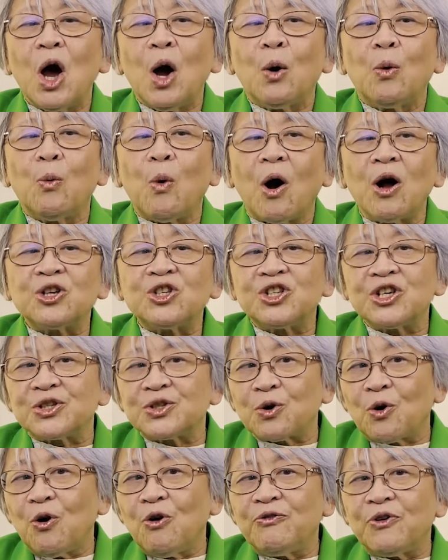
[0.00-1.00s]

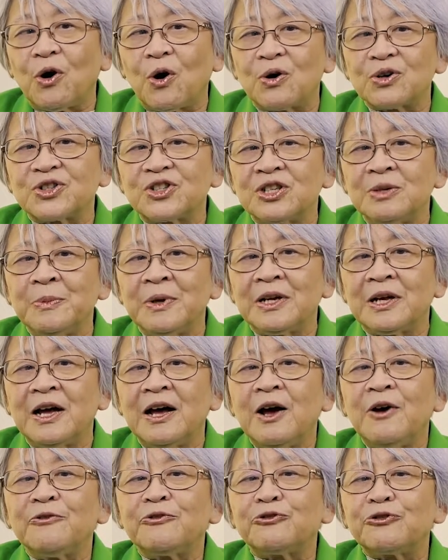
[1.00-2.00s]
watches over or similar
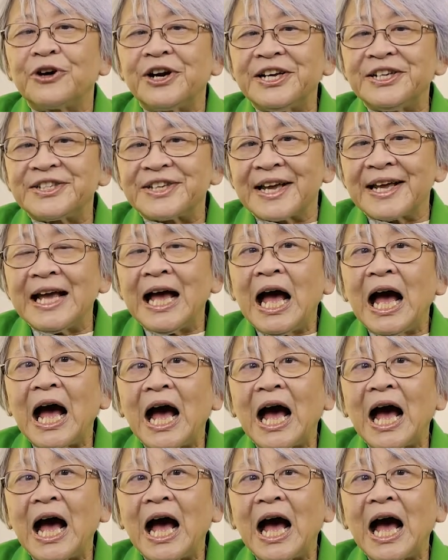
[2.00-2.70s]
phrasing